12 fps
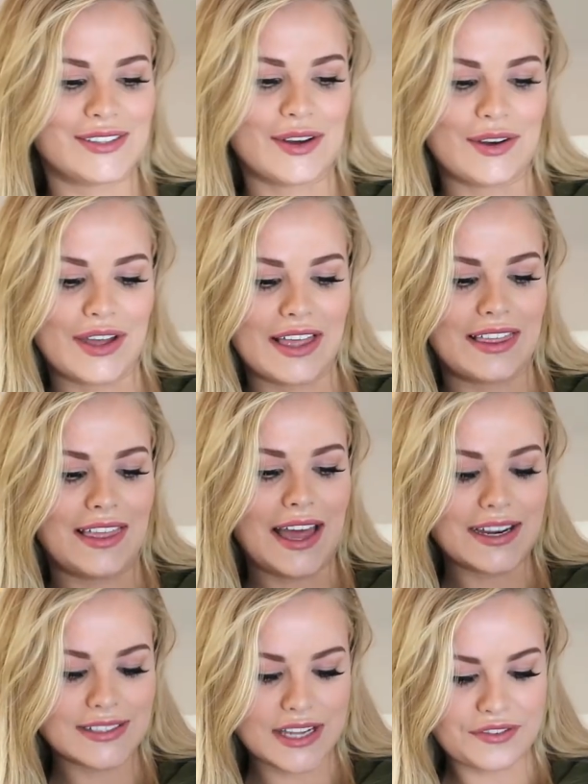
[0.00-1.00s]
So
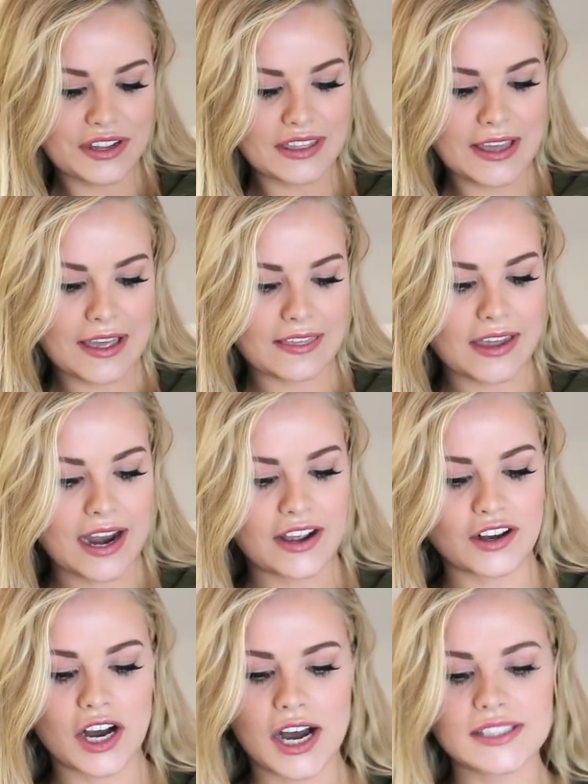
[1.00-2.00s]
that is everything that
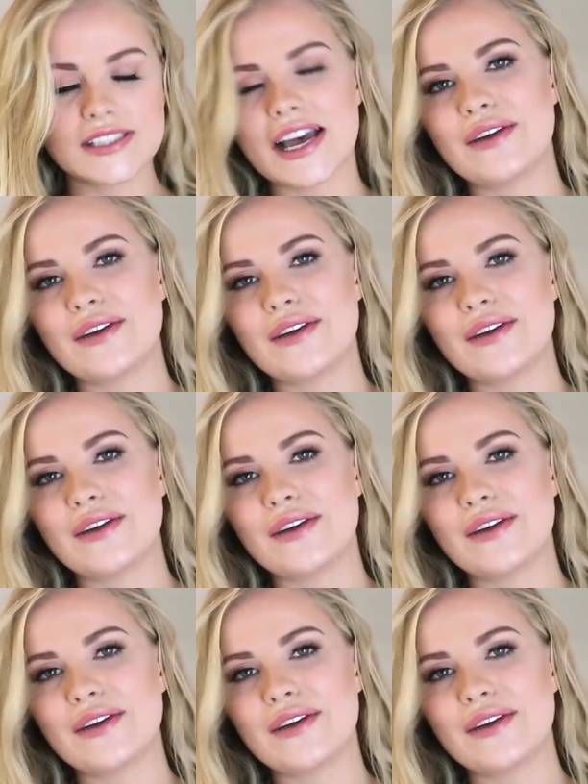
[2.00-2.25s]
I got.